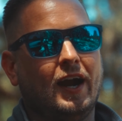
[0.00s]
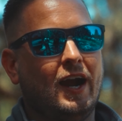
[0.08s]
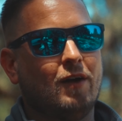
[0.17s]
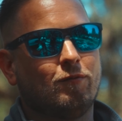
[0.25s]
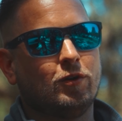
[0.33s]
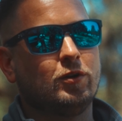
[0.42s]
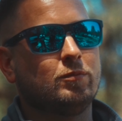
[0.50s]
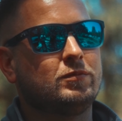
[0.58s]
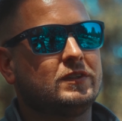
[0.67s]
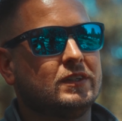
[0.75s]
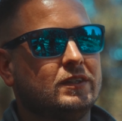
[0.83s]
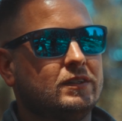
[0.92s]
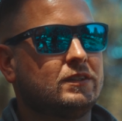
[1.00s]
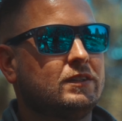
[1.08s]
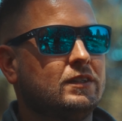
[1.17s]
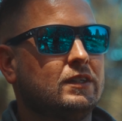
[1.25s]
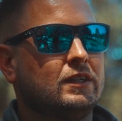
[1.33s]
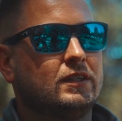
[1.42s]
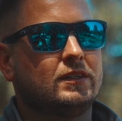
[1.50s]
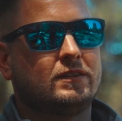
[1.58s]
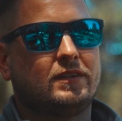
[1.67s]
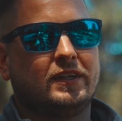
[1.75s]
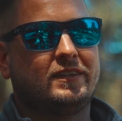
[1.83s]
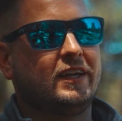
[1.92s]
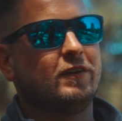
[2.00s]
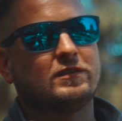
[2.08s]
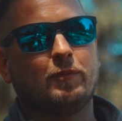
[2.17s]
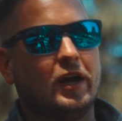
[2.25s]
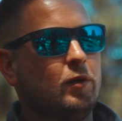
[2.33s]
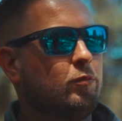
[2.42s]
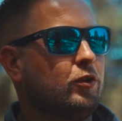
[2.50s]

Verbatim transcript: I have room to, to to give somebody a